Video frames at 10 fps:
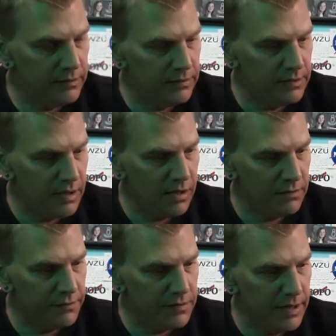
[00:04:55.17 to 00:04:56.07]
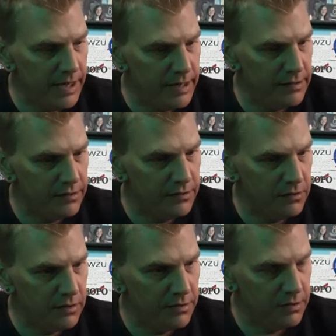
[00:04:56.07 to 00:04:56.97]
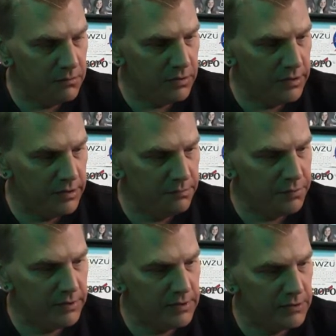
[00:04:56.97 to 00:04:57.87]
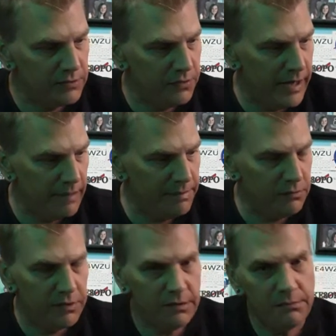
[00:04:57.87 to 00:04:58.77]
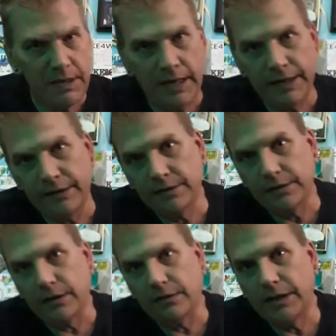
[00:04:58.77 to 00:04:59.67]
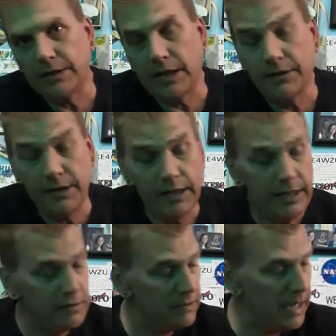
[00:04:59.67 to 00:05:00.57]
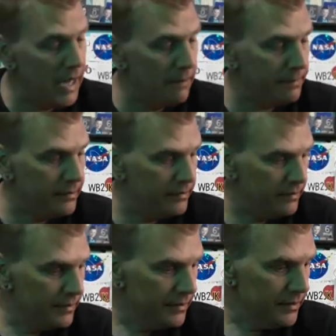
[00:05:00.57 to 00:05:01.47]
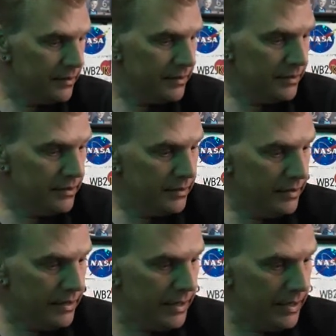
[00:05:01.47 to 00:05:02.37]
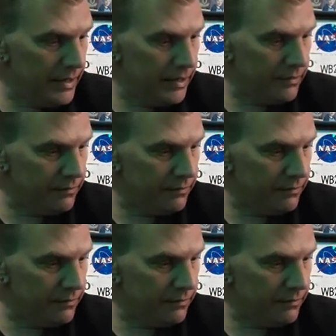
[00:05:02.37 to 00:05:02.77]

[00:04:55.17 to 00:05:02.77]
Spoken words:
the RF tray out of the good one and put this crappy one in mine. So I think that's what happened. And